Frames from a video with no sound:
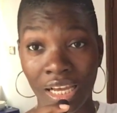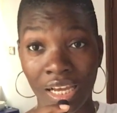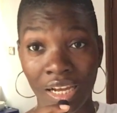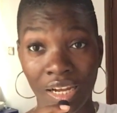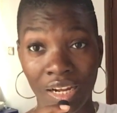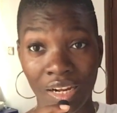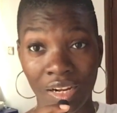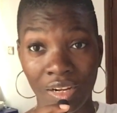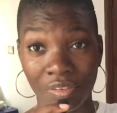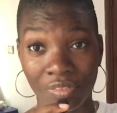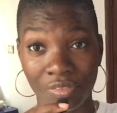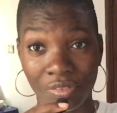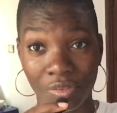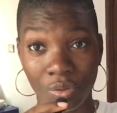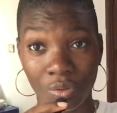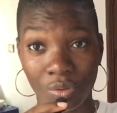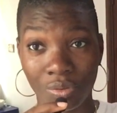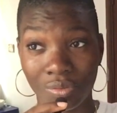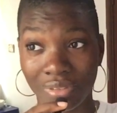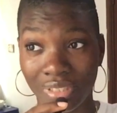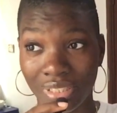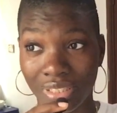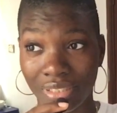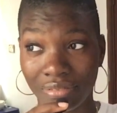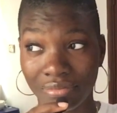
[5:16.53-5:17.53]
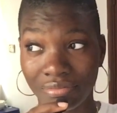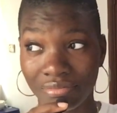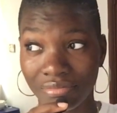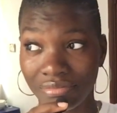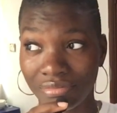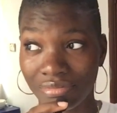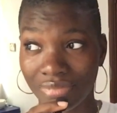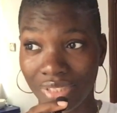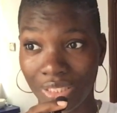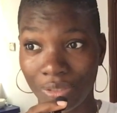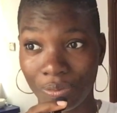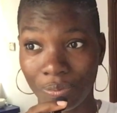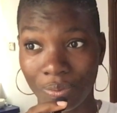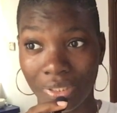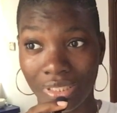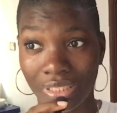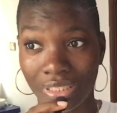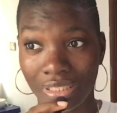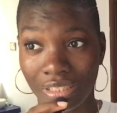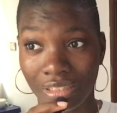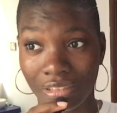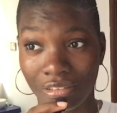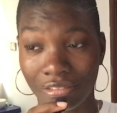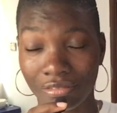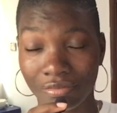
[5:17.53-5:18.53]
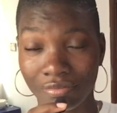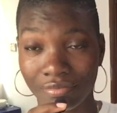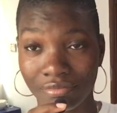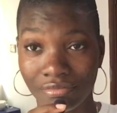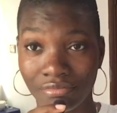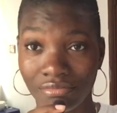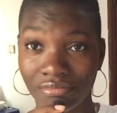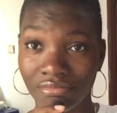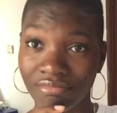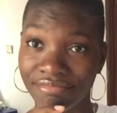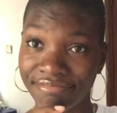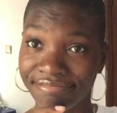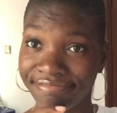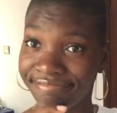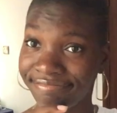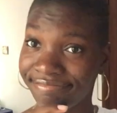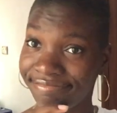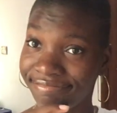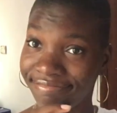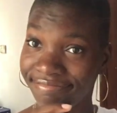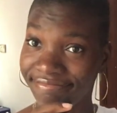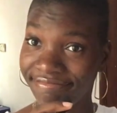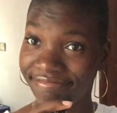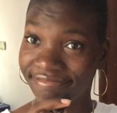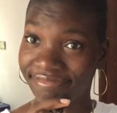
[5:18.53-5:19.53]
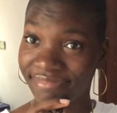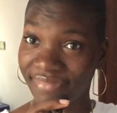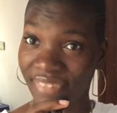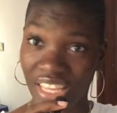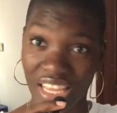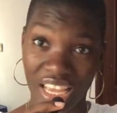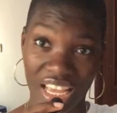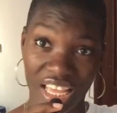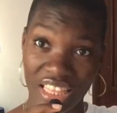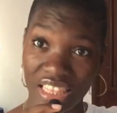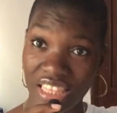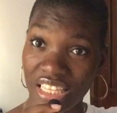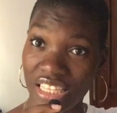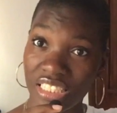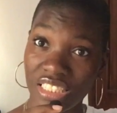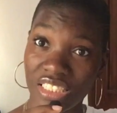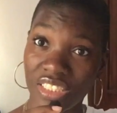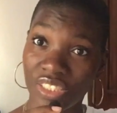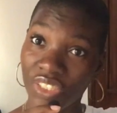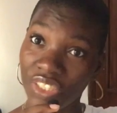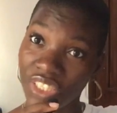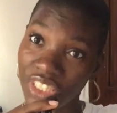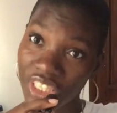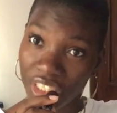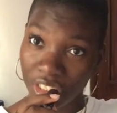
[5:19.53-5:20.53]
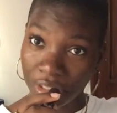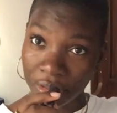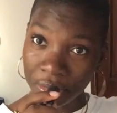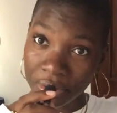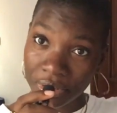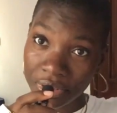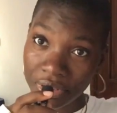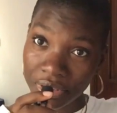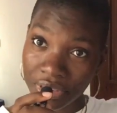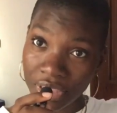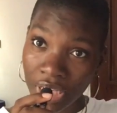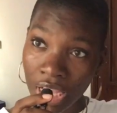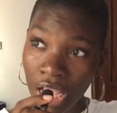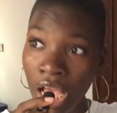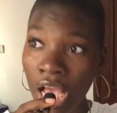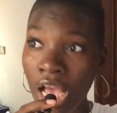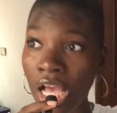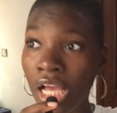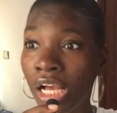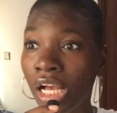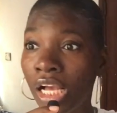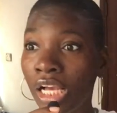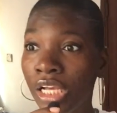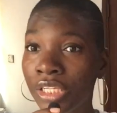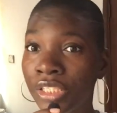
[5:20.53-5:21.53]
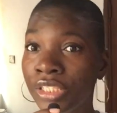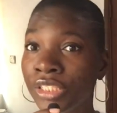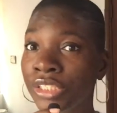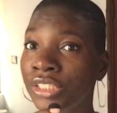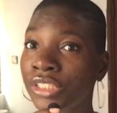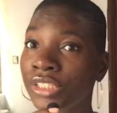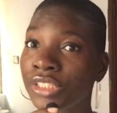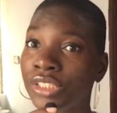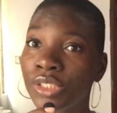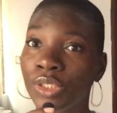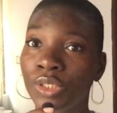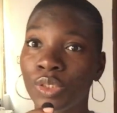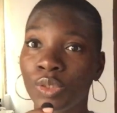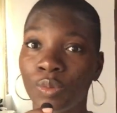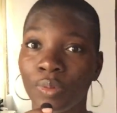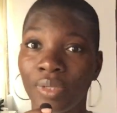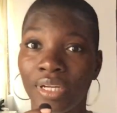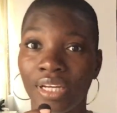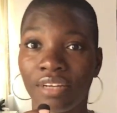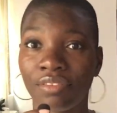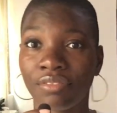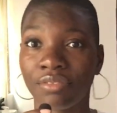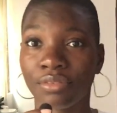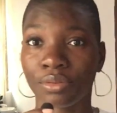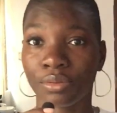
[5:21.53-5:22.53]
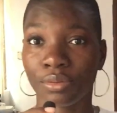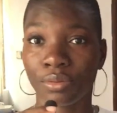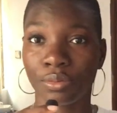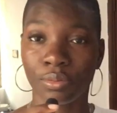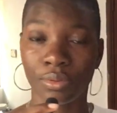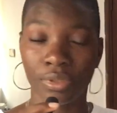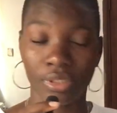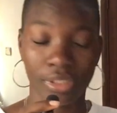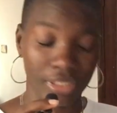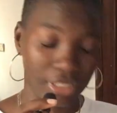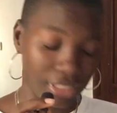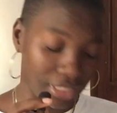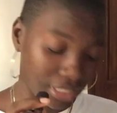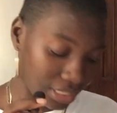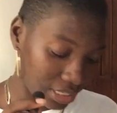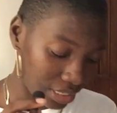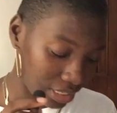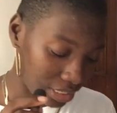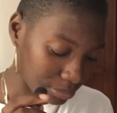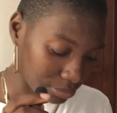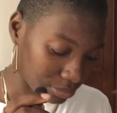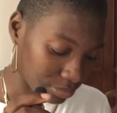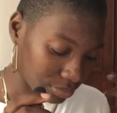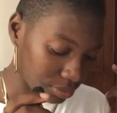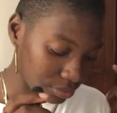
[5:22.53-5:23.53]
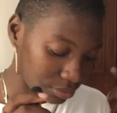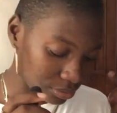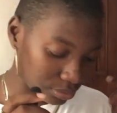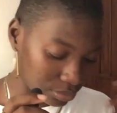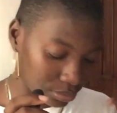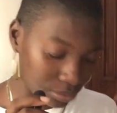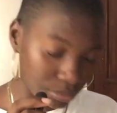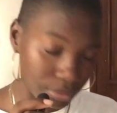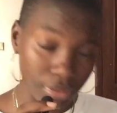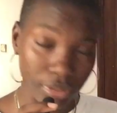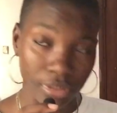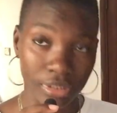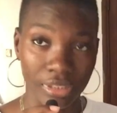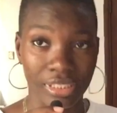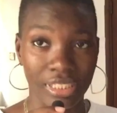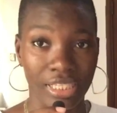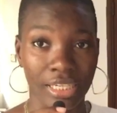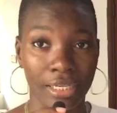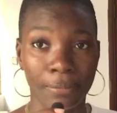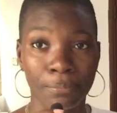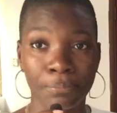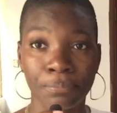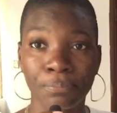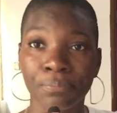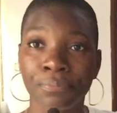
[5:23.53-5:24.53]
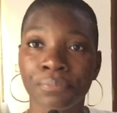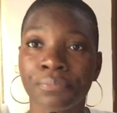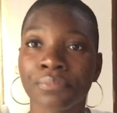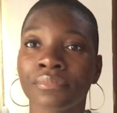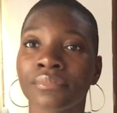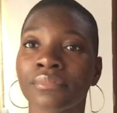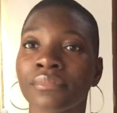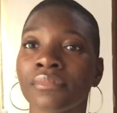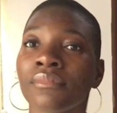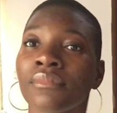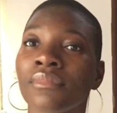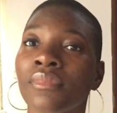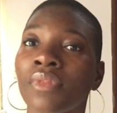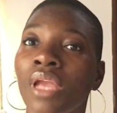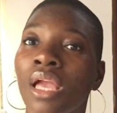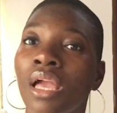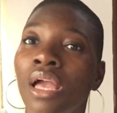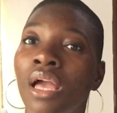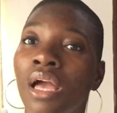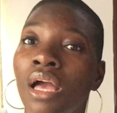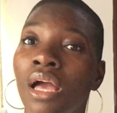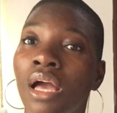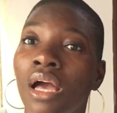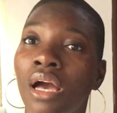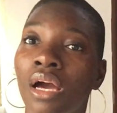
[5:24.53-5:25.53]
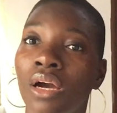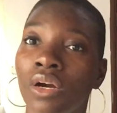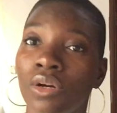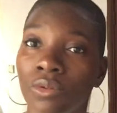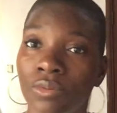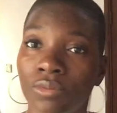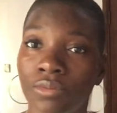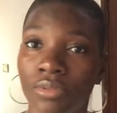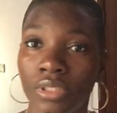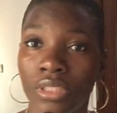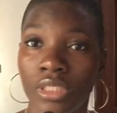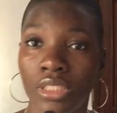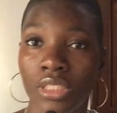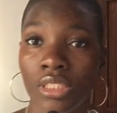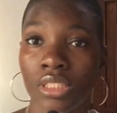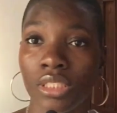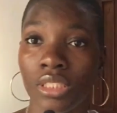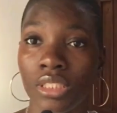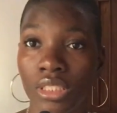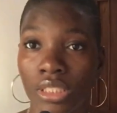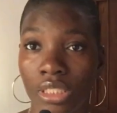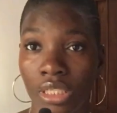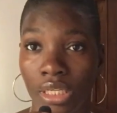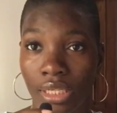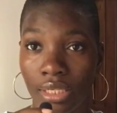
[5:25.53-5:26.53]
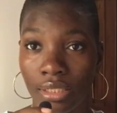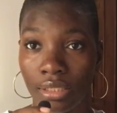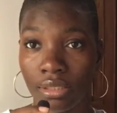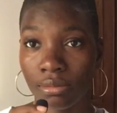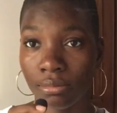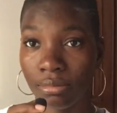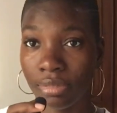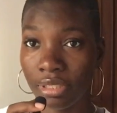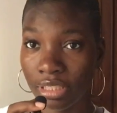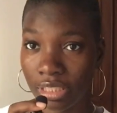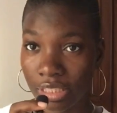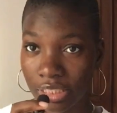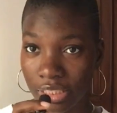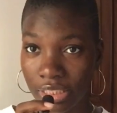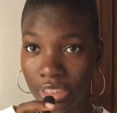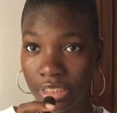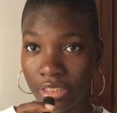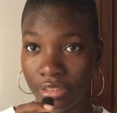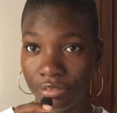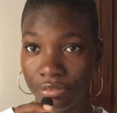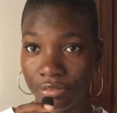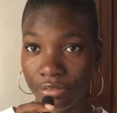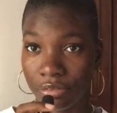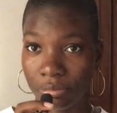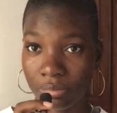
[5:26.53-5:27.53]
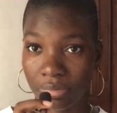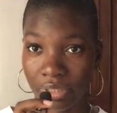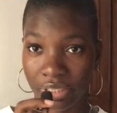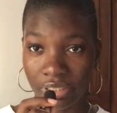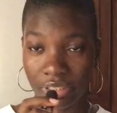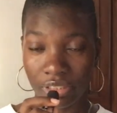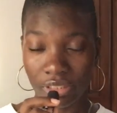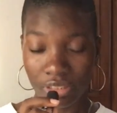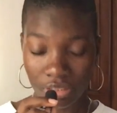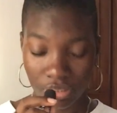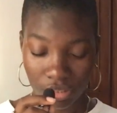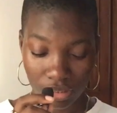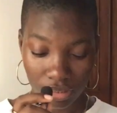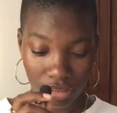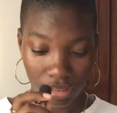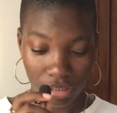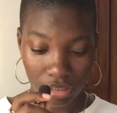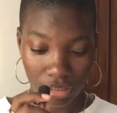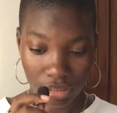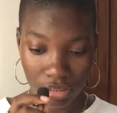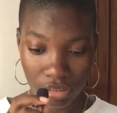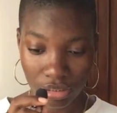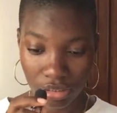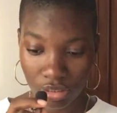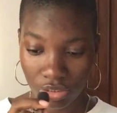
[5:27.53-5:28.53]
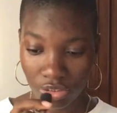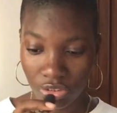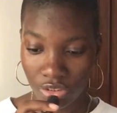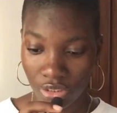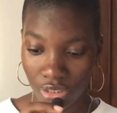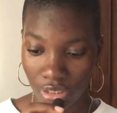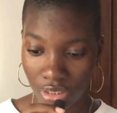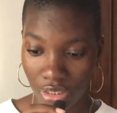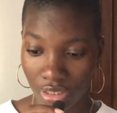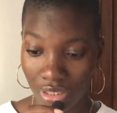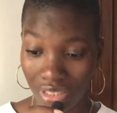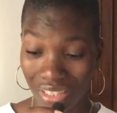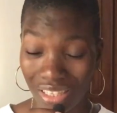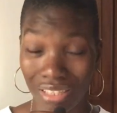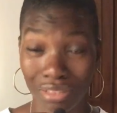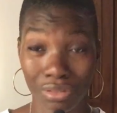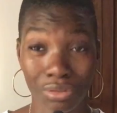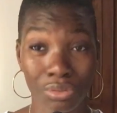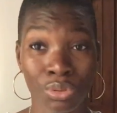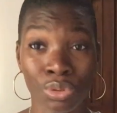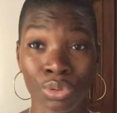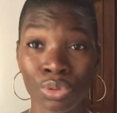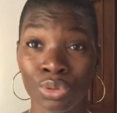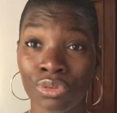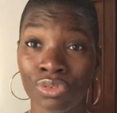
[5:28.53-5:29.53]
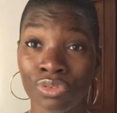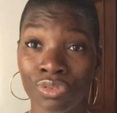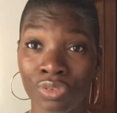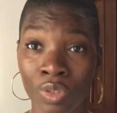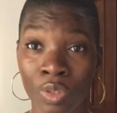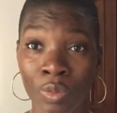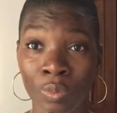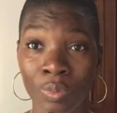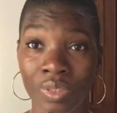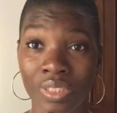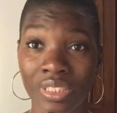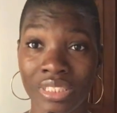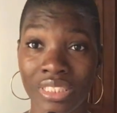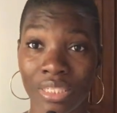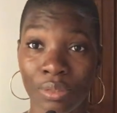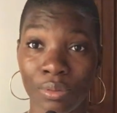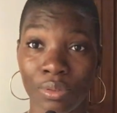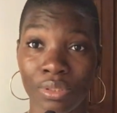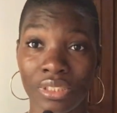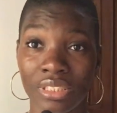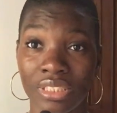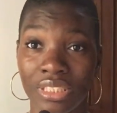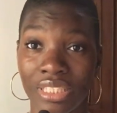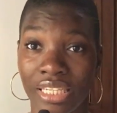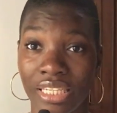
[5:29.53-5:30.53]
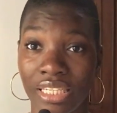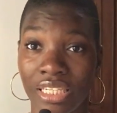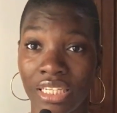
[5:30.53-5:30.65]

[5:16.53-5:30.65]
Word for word: for over a week now. And that's not cute. So we have to work on that. I'm going to work on that. Hopefully I come back early from like the serious ish thing. And it's also fun because I want to like